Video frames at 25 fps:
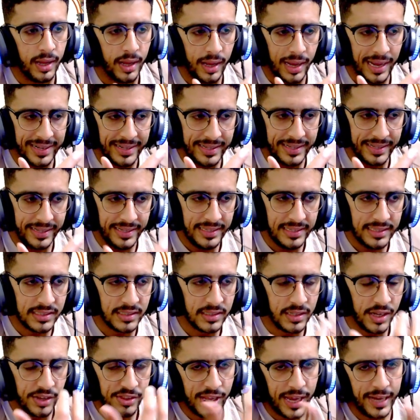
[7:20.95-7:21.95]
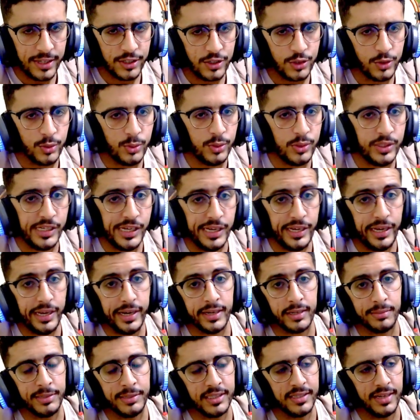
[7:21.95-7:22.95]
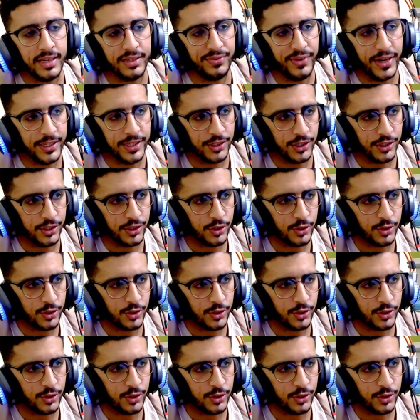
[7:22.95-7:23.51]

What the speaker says: at least thanks to the element advantage.